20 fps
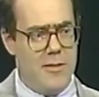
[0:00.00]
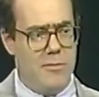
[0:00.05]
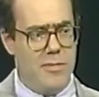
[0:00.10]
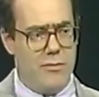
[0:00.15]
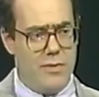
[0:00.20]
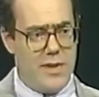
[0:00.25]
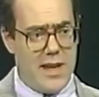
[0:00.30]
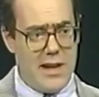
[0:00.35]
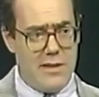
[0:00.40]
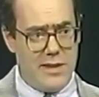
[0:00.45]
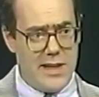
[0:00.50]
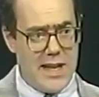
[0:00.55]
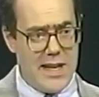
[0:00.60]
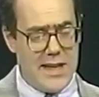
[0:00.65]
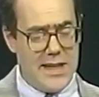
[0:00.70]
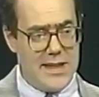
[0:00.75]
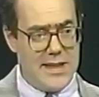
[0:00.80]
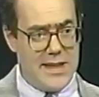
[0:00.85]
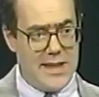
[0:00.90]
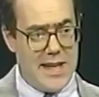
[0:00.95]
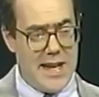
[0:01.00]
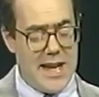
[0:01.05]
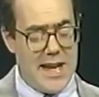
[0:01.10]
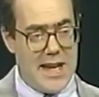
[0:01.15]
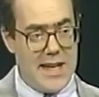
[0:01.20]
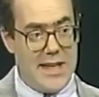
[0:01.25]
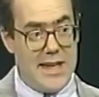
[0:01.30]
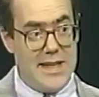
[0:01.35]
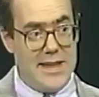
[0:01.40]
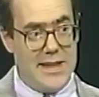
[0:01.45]
but without getting into
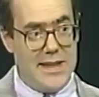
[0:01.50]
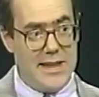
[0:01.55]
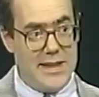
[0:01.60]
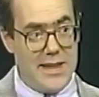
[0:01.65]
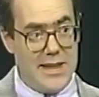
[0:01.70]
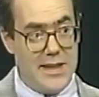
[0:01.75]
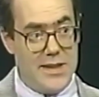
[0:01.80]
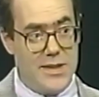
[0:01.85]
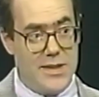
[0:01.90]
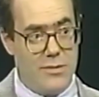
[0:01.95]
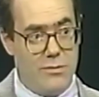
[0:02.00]
that, I think that it's